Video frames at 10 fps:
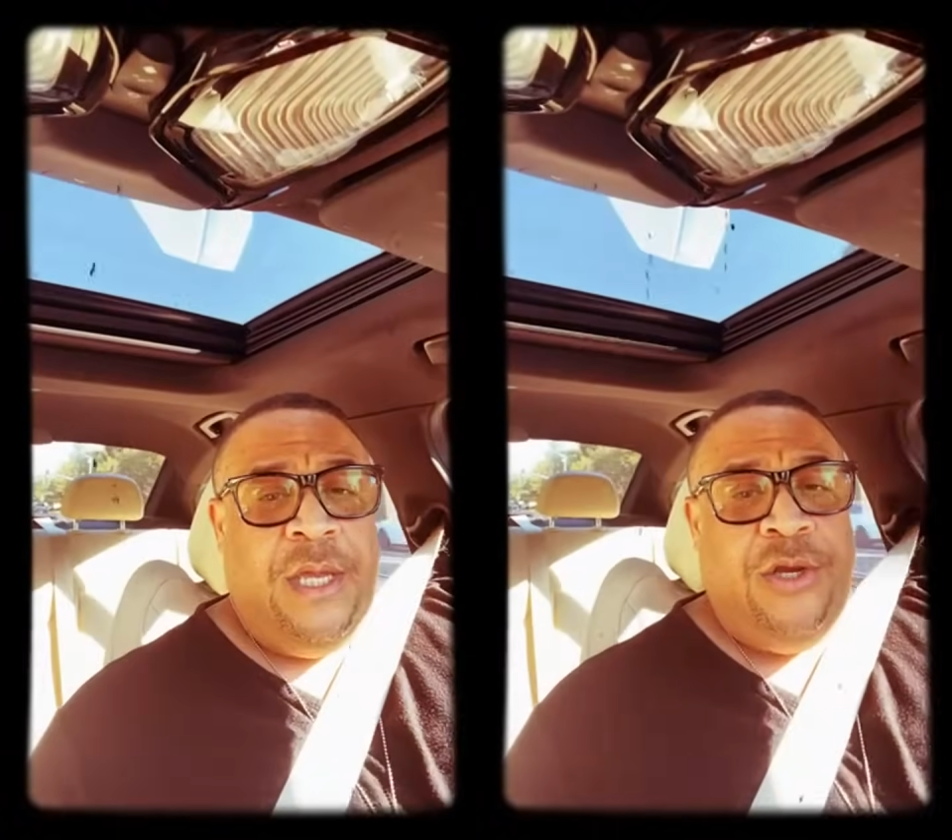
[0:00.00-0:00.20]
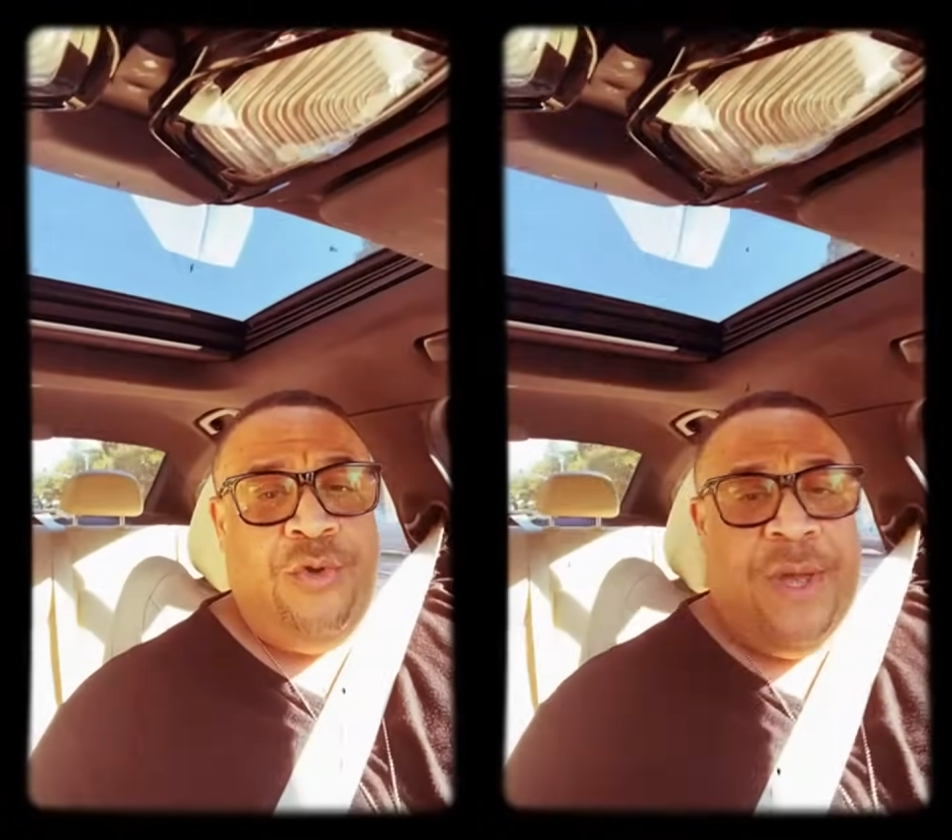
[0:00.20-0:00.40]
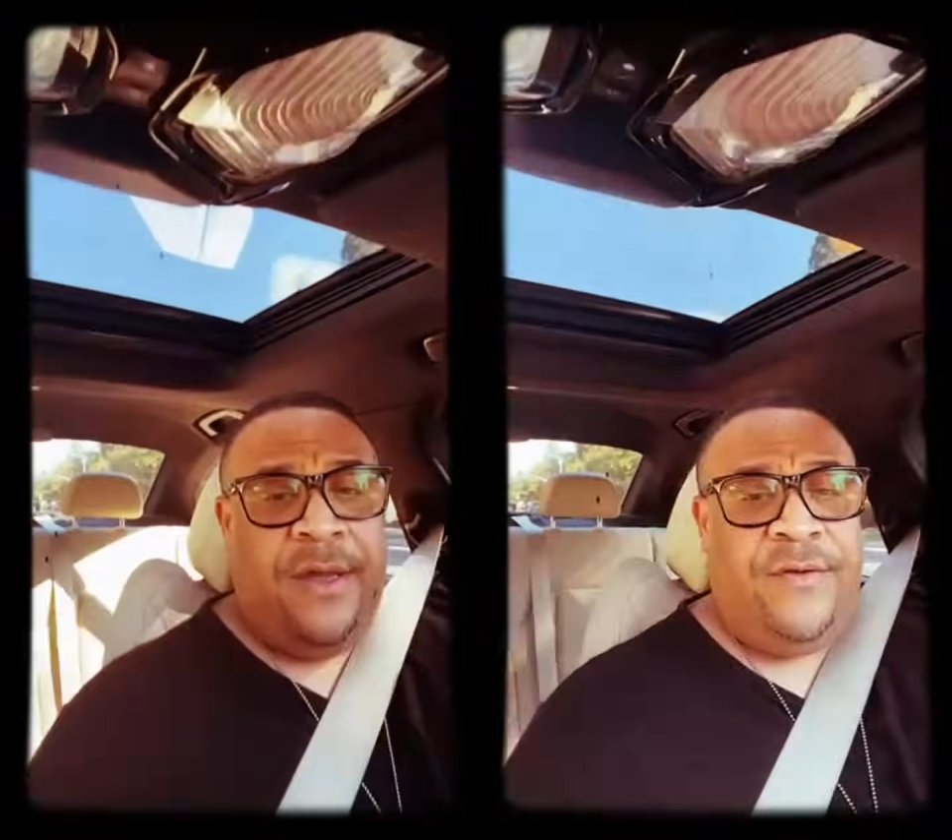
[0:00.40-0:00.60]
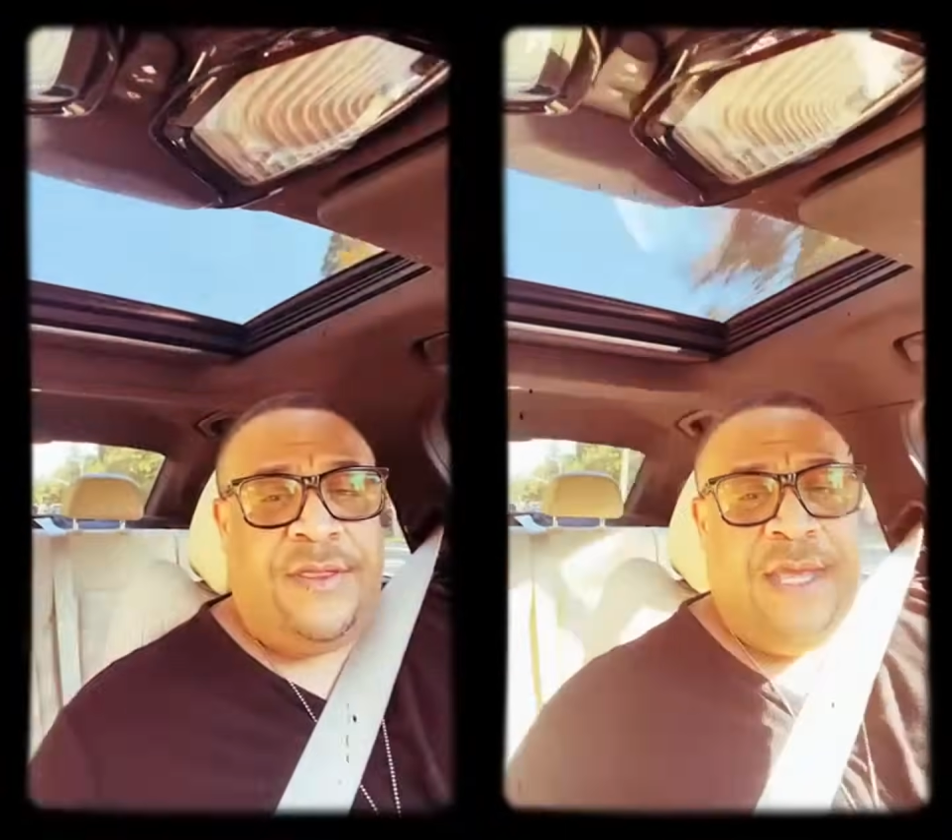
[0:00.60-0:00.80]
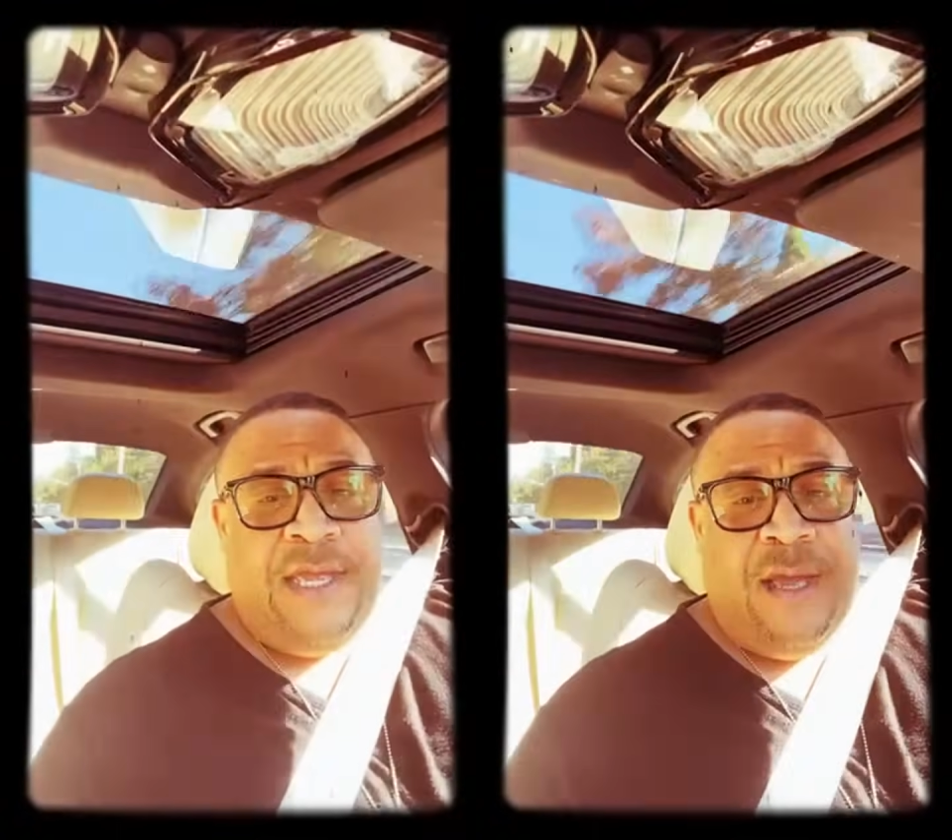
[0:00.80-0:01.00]
He knew
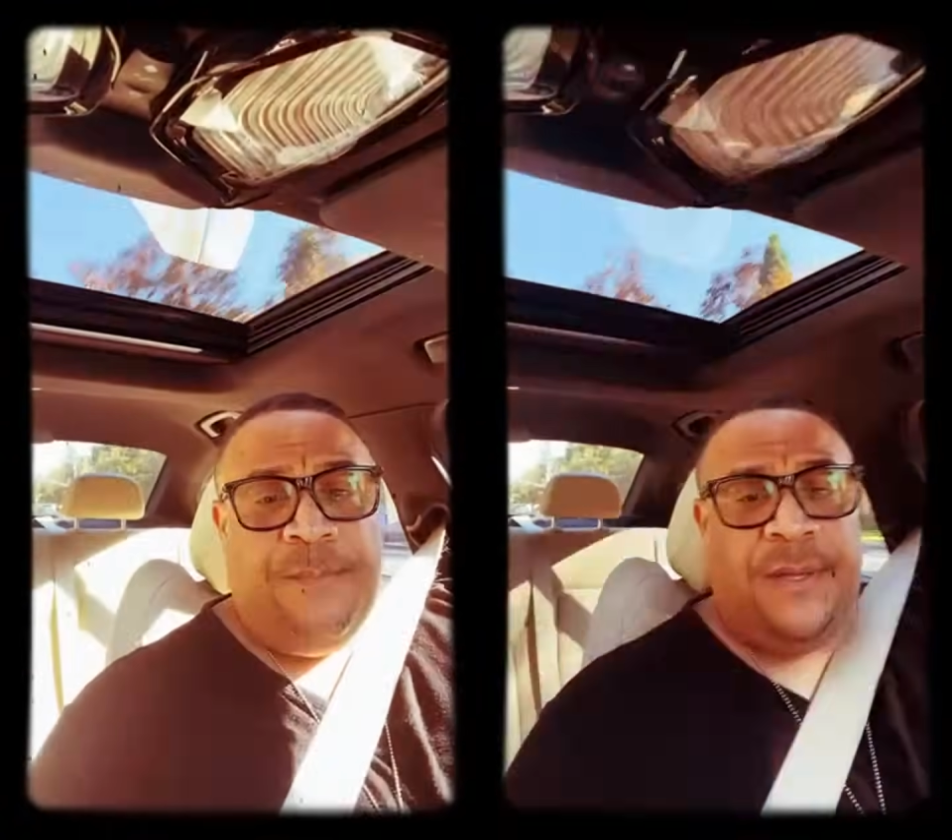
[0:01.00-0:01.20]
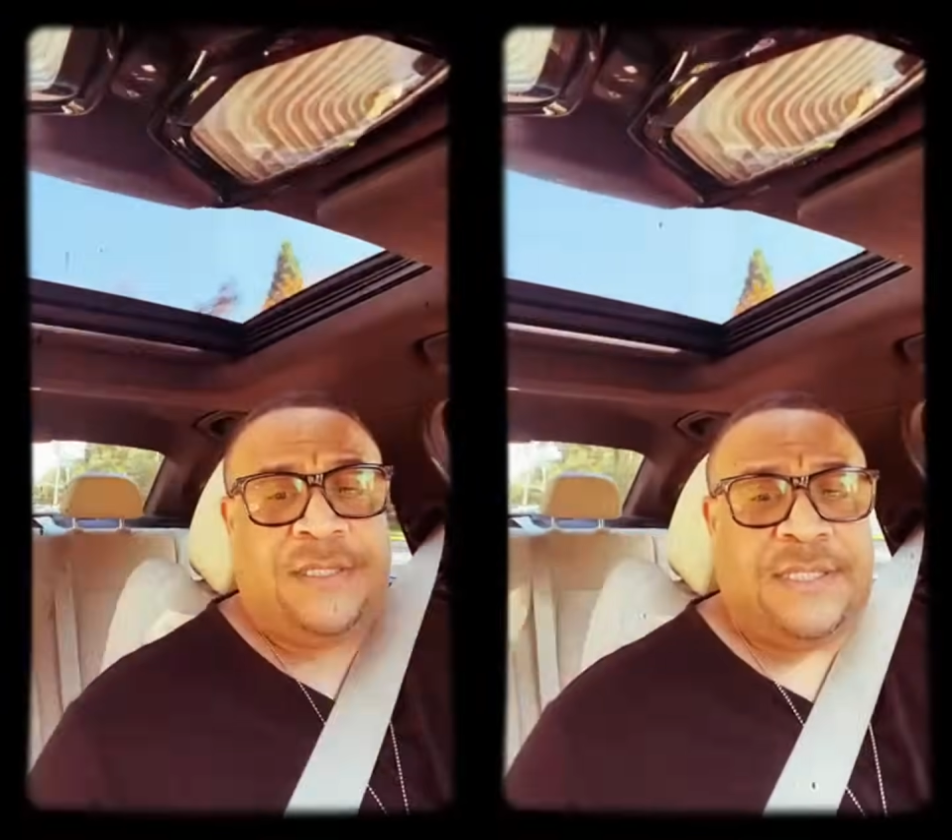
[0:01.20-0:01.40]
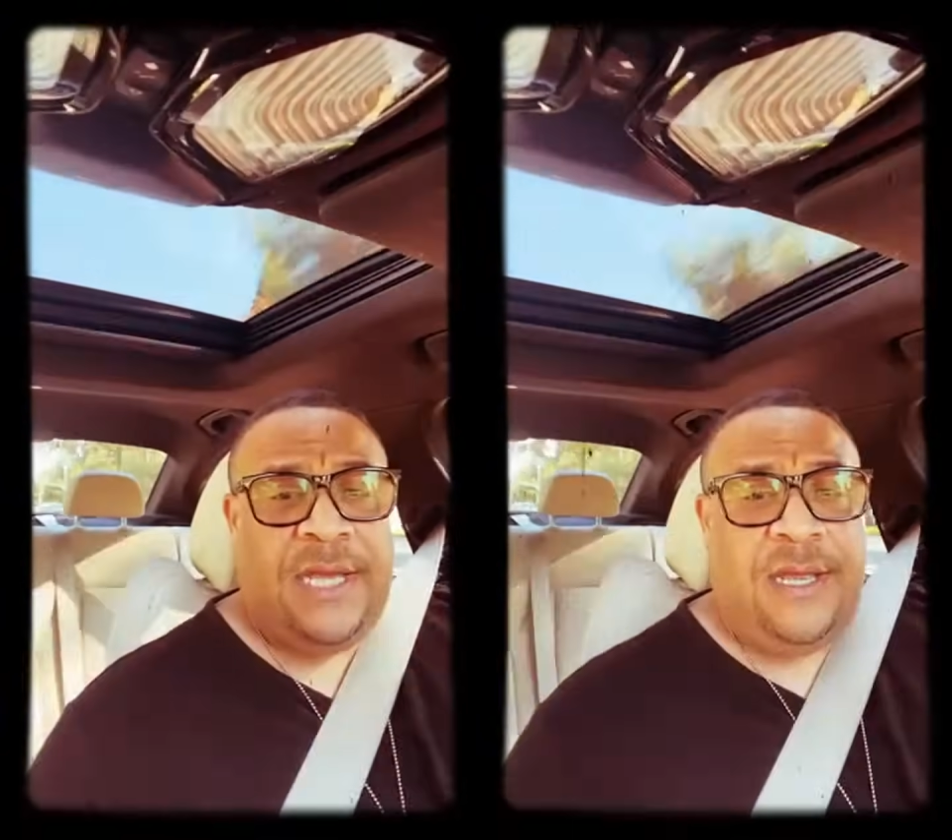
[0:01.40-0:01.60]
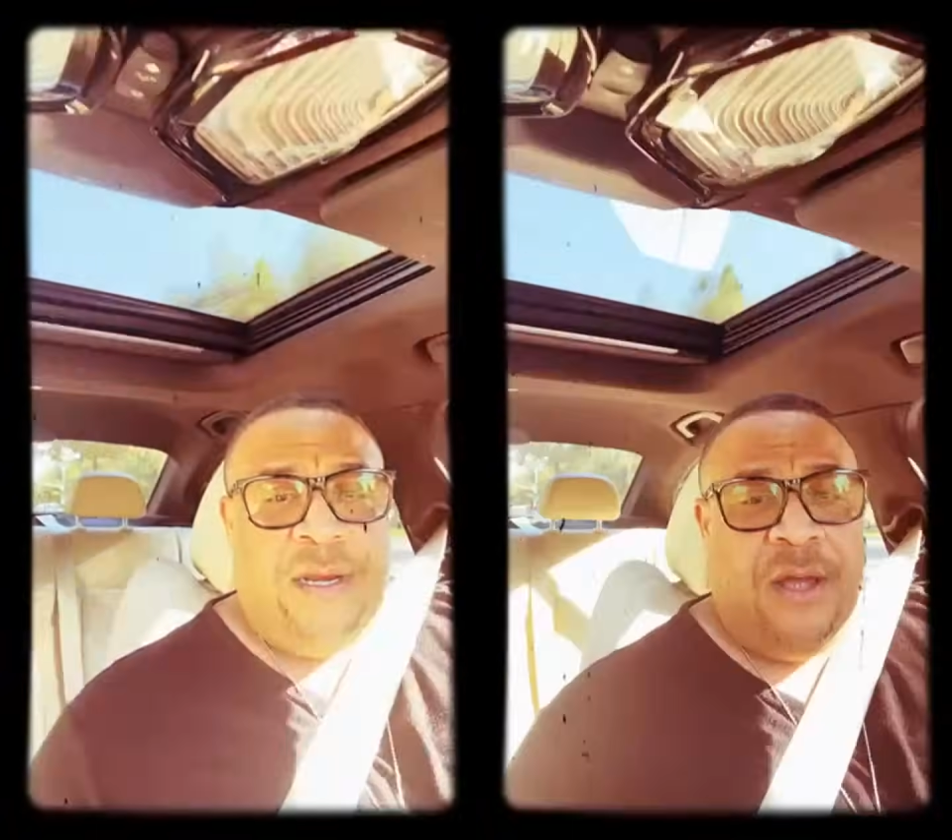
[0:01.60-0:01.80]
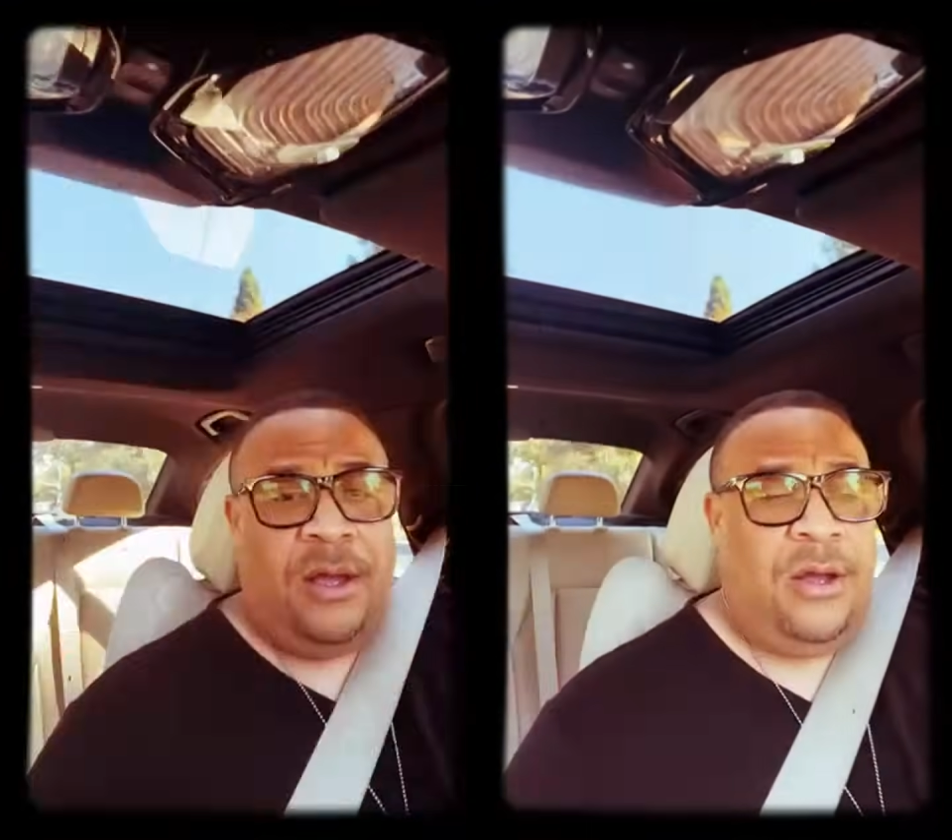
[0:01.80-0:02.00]
everything Youngblood said